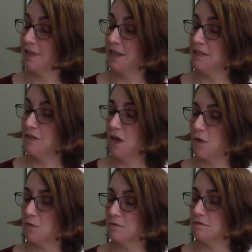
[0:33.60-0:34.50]

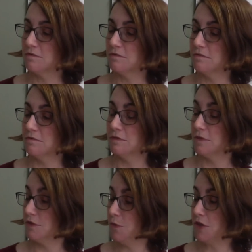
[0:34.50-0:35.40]
So,
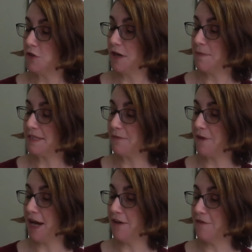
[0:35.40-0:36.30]
you want to try and make some
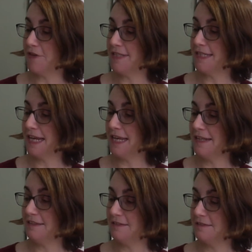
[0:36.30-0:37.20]
fire for us today?
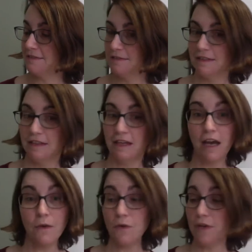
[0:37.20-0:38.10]

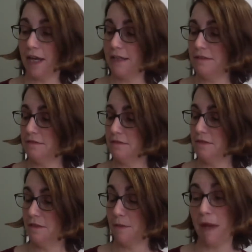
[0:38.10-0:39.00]
Oh, okay.
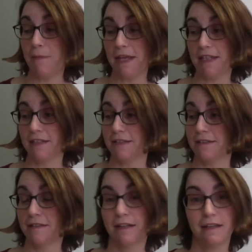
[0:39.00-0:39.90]
That might be a
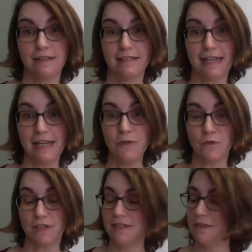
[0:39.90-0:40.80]
little
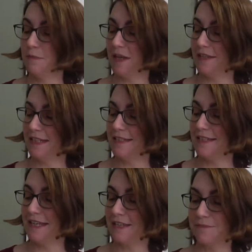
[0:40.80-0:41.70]
dangerous, but let's
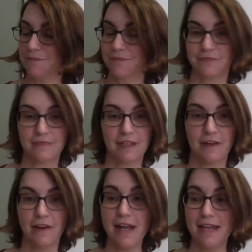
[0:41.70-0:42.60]
see. All
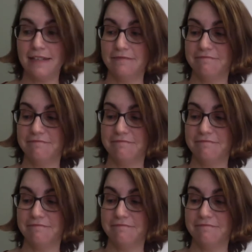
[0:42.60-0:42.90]
right.